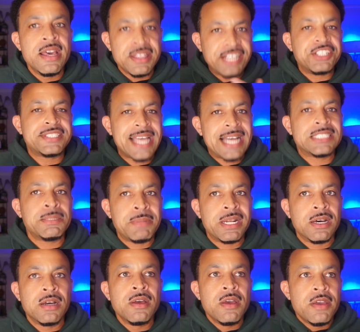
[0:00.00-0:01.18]
They just asked him in
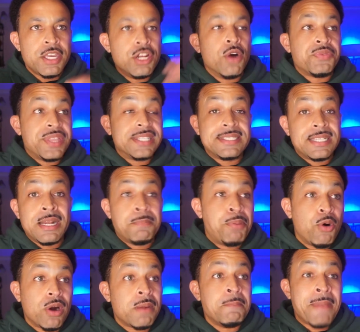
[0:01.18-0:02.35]
a, you know, this is an
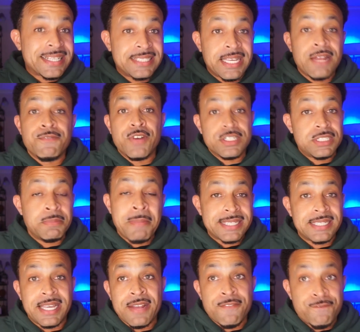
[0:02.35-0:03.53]
important Mexican versus
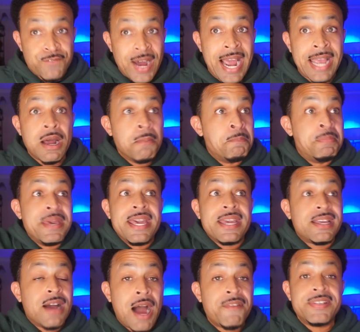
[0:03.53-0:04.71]
Mexican fight, a big,
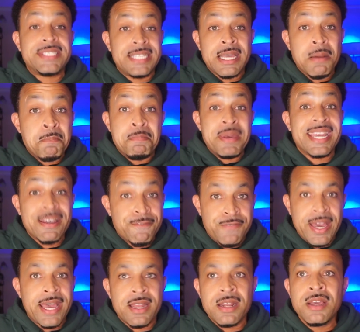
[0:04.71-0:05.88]
obviously a big
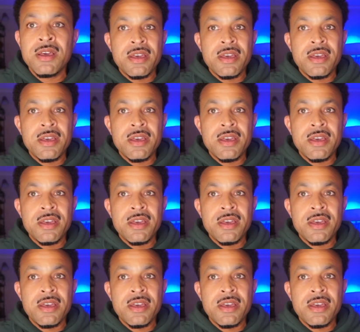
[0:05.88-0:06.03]
event.